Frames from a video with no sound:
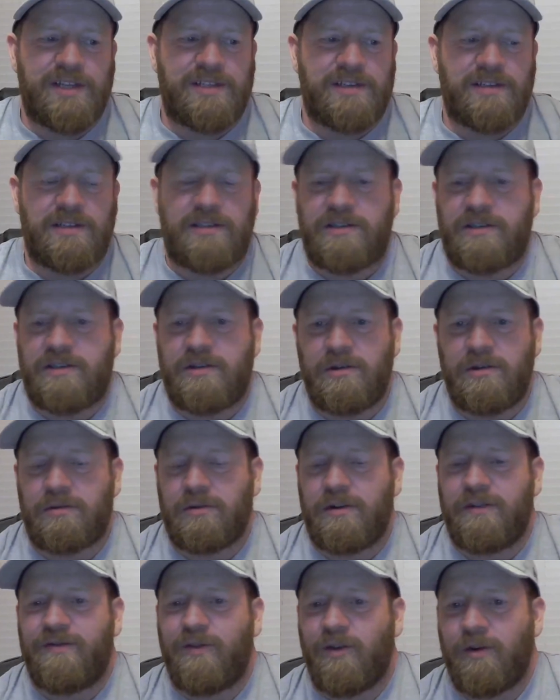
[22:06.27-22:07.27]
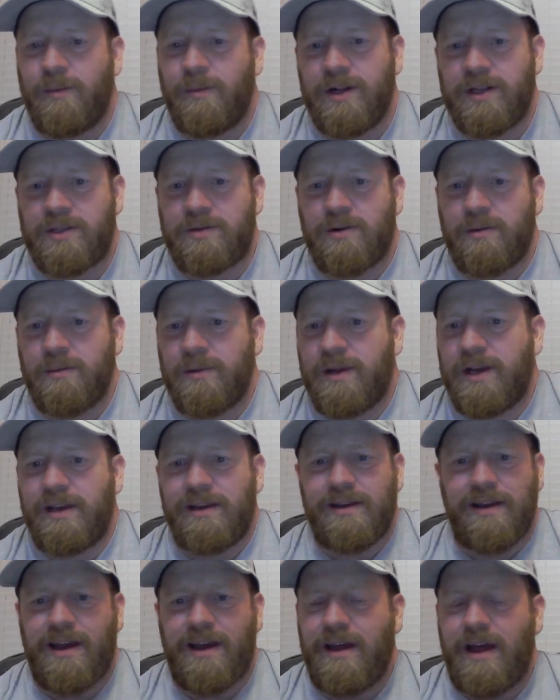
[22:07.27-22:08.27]
phases 2, 3, 4 months where I'm
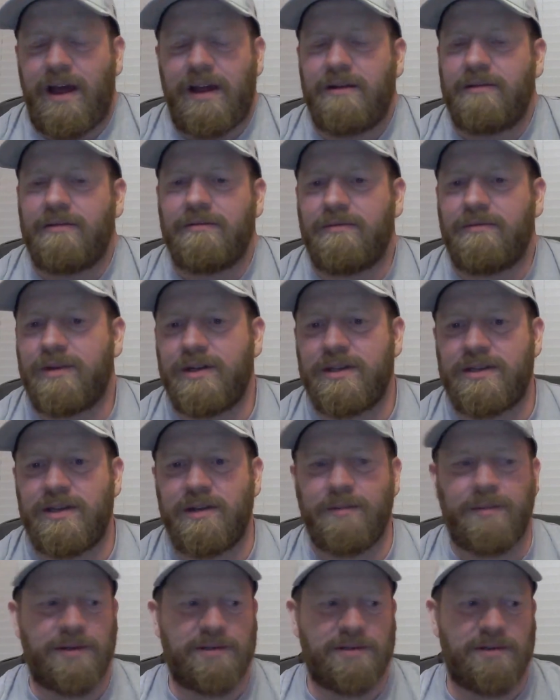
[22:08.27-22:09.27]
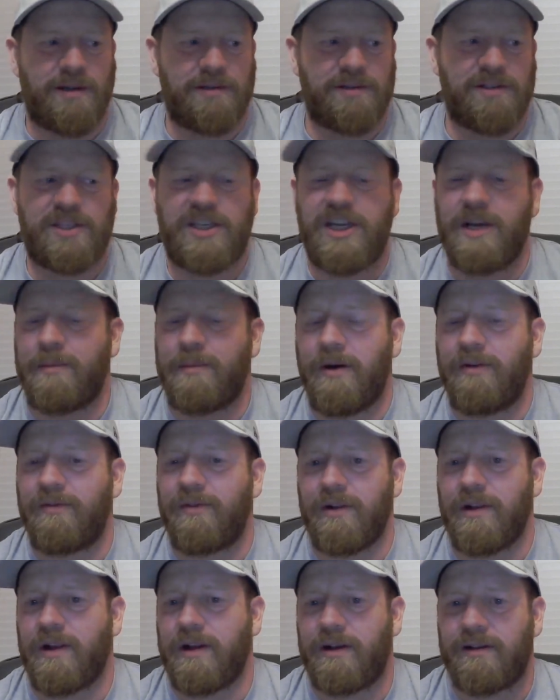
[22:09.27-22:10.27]
like, I don't want to see a puzzle. I'll just skip
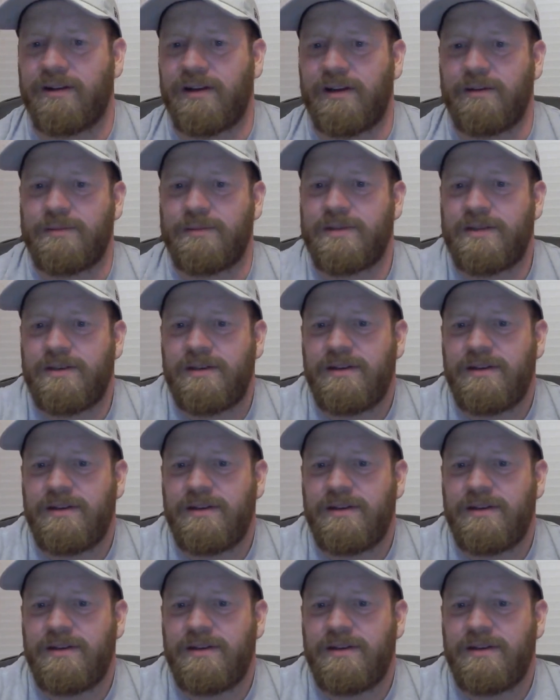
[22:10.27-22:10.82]
over it a lot of times.